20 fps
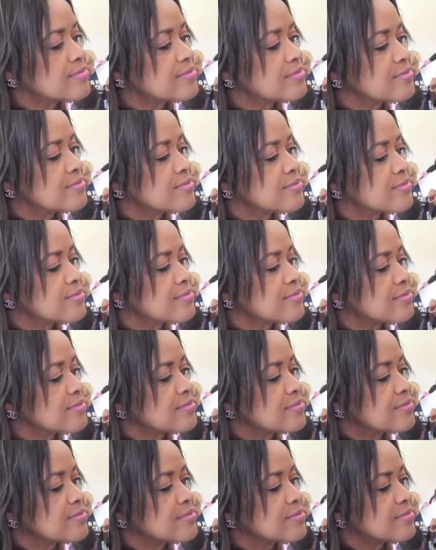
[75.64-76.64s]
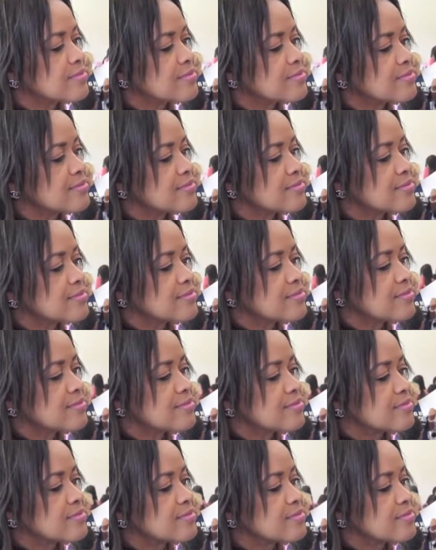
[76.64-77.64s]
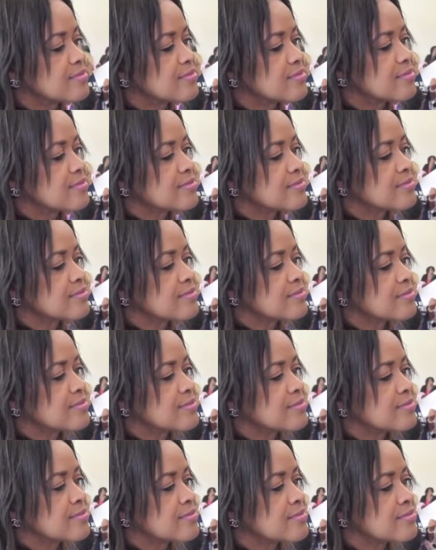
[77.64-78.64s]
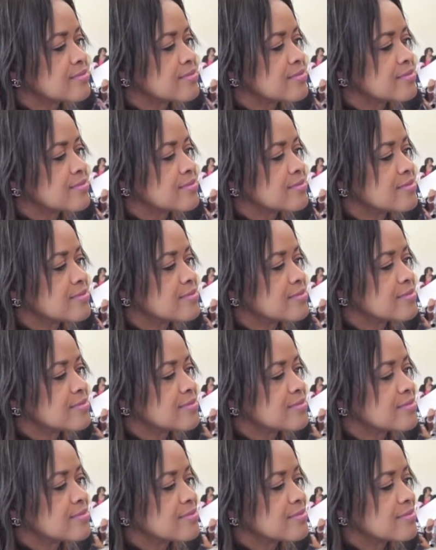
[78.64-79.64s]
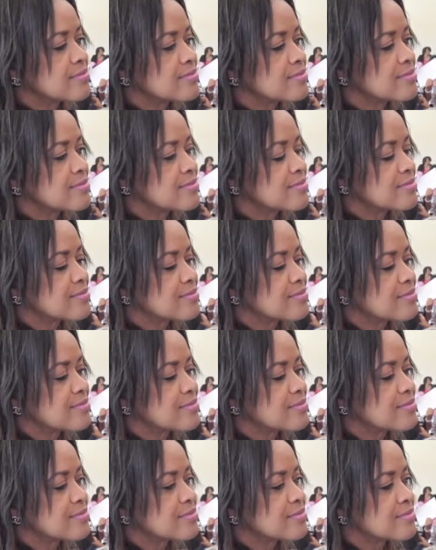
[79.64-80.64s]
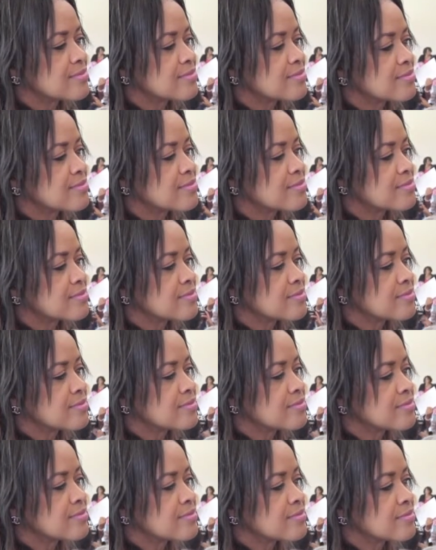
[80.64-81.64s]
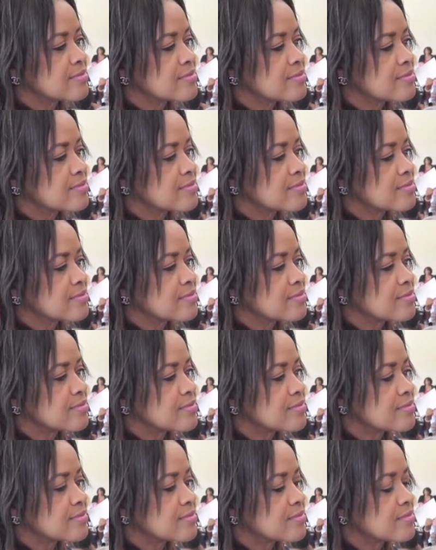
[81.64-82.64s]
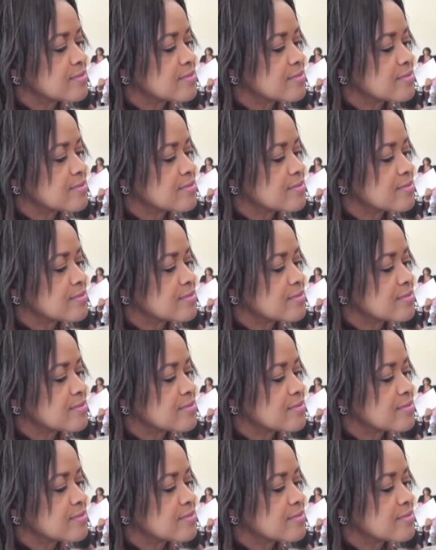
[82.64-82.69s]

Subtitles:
(silent)